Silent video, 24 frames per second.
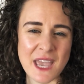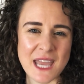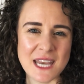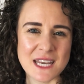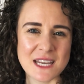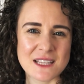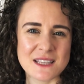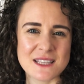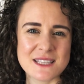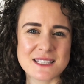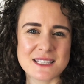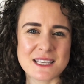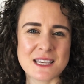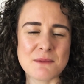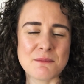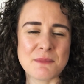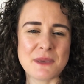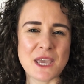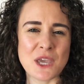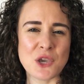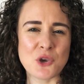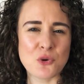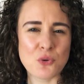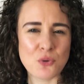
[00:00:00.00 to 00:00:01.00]
Now this can
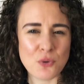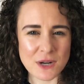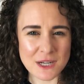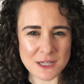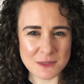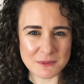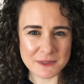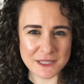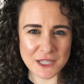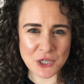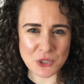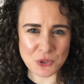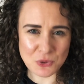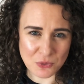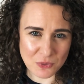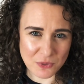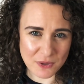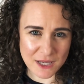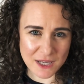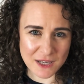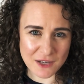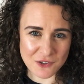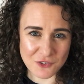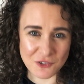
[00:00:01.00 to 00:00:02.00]
be incredibly
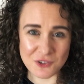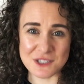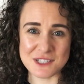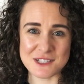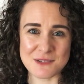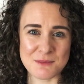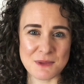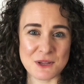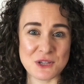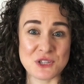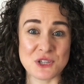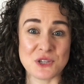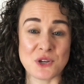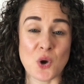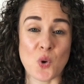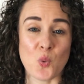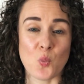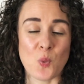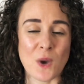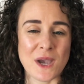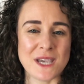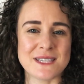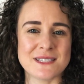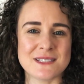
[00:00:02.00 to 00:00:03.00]
annoying, not to mention a
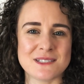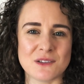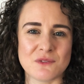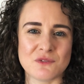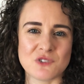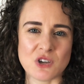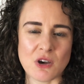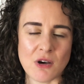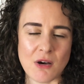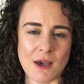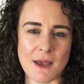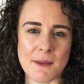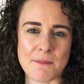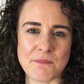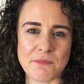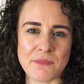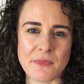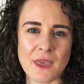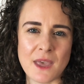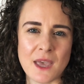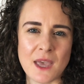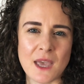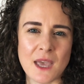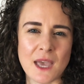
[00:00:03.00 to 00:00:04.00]
waste of time.
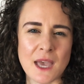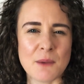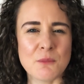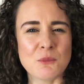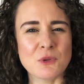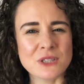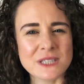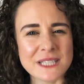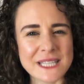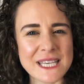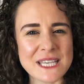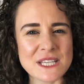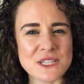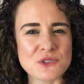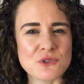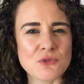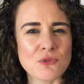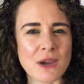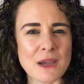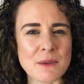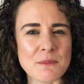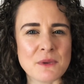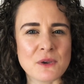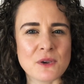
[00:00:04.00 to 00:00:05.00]
And Mondly is
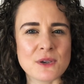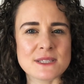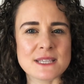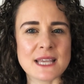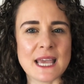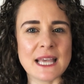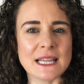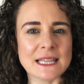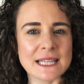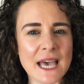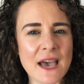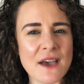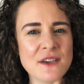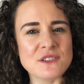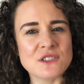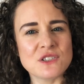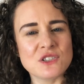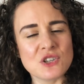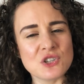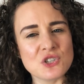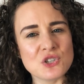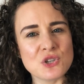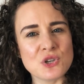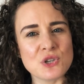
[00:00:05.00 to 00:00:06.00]
great because it allows you
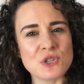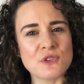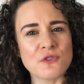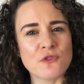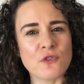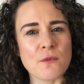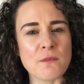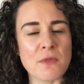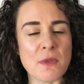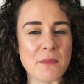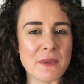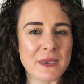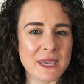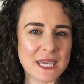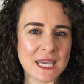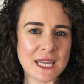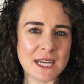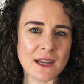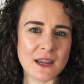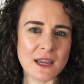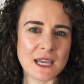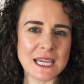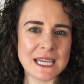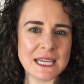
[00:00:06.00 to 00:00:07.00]
to choose from the
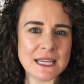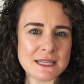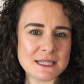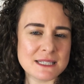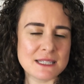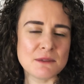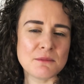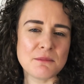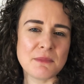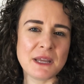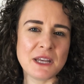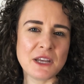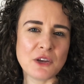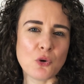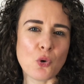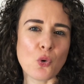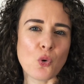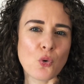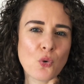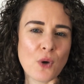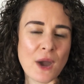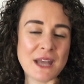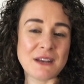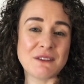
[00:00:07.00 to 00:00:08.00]
beginner, intermediate
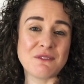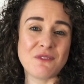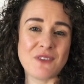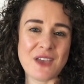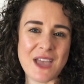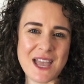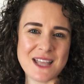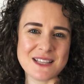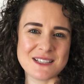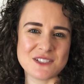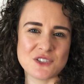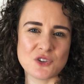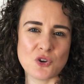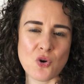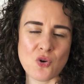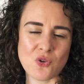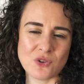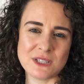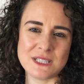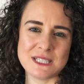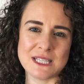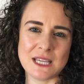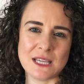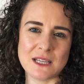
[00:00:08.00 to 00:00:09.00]
or advanced
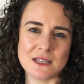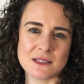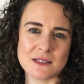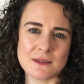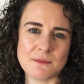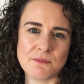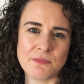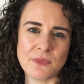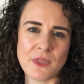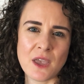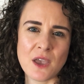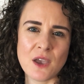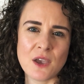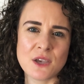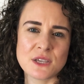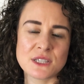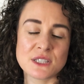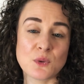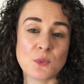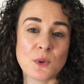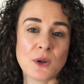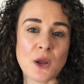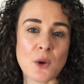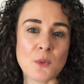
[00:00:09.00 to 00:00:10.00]
content.
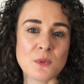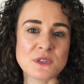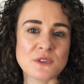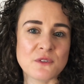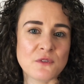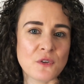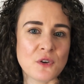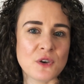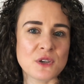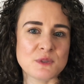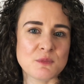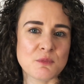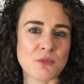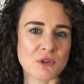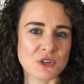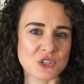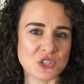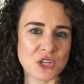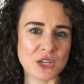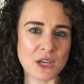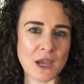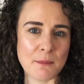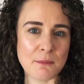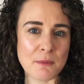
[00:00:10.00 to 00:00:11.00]
So when I was first
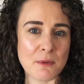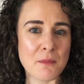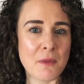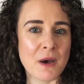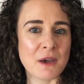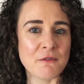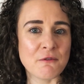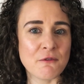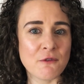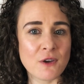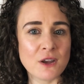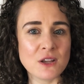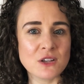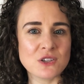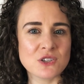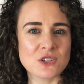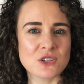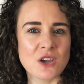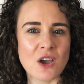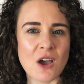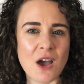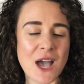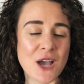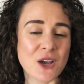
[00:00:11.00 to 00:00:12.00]
brushing up on my
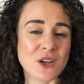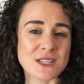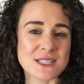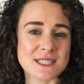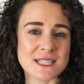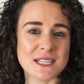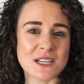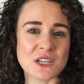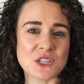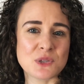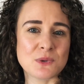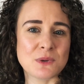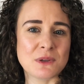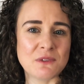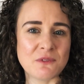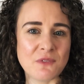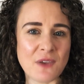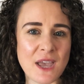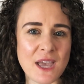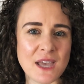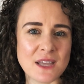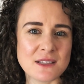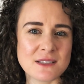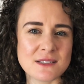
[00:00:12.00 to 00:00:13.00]
French, I could set it to
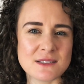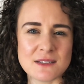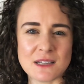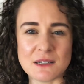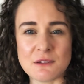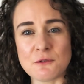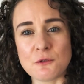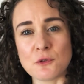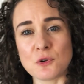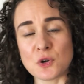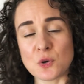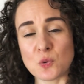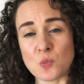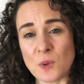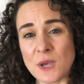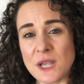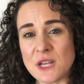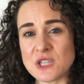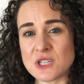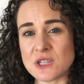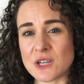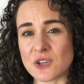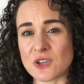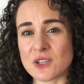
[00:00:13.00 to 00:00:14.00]
advanced, and for
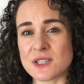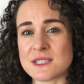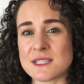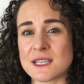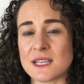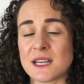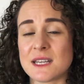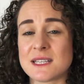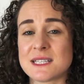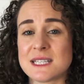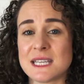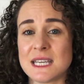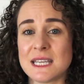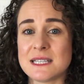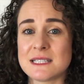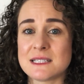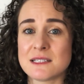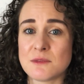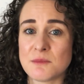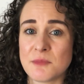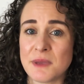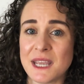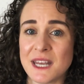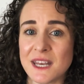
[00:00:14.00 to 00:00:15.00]
Norwegian I could set it to
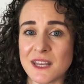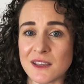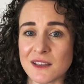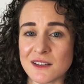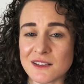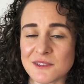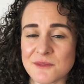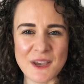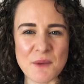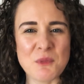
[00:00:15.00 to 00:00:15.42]
intermediate.